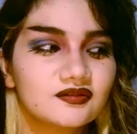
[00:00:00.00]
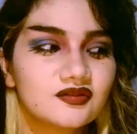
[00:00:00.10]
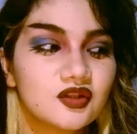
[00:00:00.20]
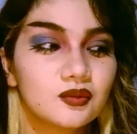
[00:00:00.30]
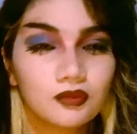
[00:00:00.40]

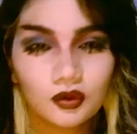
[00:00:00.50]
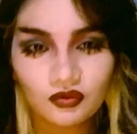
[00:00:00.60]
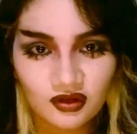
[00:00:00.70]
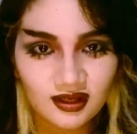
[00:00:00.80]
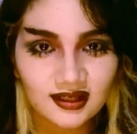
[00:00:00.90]
do
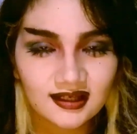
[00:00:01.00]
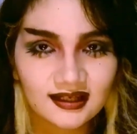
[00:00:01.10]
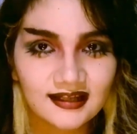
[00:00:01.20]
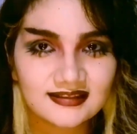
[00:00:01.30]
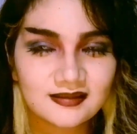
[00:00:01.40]
music,
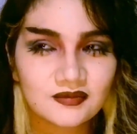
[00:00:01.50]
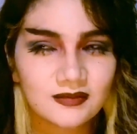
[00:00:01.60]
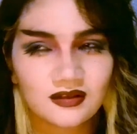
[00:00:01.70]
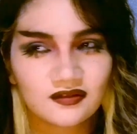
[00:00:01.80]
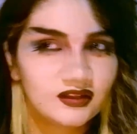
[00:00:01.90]
and
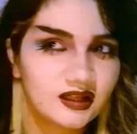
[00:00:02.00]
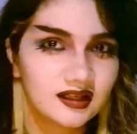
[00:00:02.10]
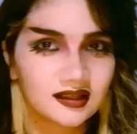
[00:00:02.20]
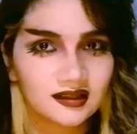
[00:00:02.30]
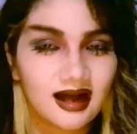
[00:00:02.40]
sometimes I feel like
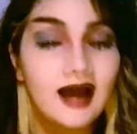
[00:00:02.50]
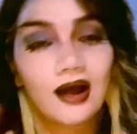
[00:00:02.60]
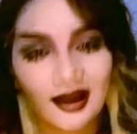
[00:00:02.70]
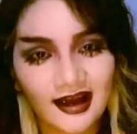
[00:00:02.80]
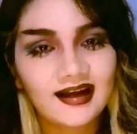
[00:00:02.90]

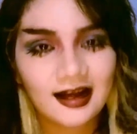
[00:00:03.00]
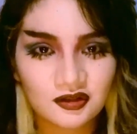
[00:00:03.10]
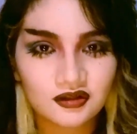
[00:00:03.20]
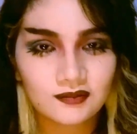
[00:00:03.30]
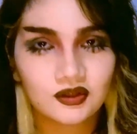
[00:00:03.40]
I had
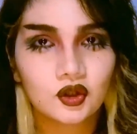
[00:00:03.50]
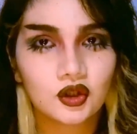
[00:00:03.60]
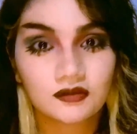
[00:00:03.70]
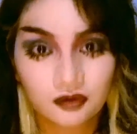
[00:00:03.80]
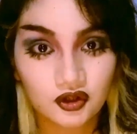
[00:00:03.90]
actually been
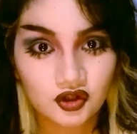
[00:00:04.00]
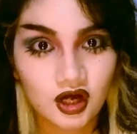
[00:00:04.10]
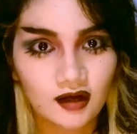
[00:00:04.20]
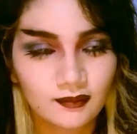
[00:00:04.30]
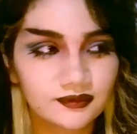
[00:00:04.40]
looking for a
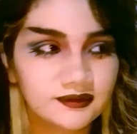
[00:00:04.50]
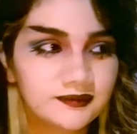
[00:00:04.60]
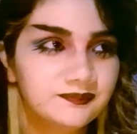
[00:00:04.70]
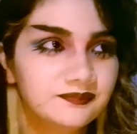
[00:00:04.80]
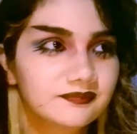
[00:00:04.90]
job
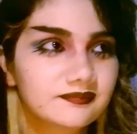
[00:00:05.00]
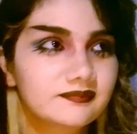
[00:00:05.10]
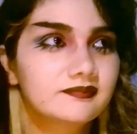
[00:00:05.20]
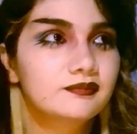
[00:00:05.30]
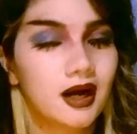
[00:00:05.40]

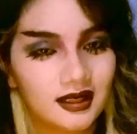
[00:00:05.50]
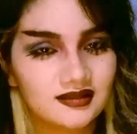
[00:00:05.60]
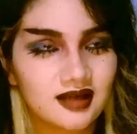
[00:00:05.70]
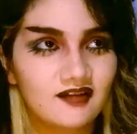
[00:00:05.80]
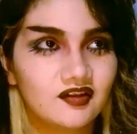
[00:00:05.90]
prior
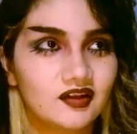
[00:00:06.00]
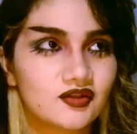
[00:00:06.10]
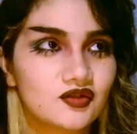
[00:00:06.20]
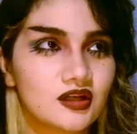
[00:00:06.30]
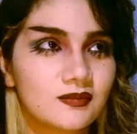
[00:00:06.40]
to having this
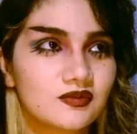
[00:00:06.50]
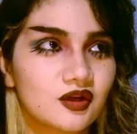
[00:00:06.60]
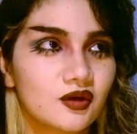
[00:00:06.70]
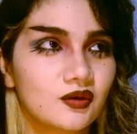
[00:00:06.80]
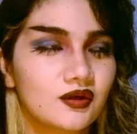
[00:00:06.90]
dream,
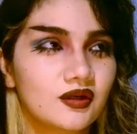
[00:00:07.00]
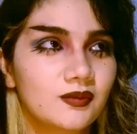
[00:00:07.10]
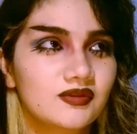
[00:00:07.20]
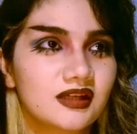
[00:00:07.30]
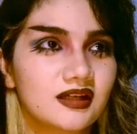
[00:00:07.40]
so it
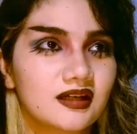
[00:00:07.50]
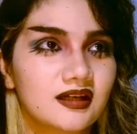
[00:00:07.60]
was like,